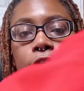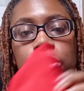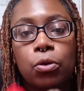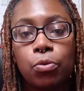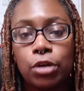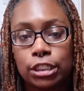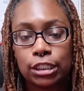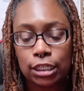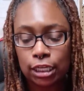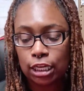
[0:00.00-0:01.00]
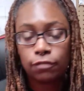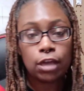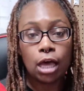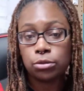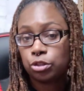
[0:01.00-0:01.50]
So once again, if
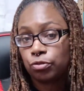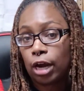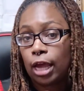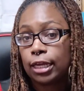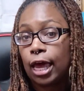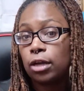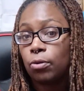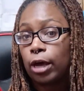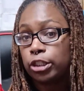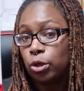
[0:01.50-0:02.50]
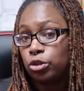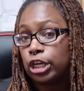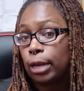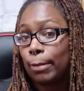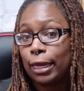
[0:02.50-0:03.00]
y'all subscribe, y'all know I told y'all
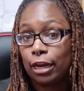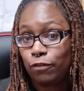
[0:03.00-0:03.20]
about that.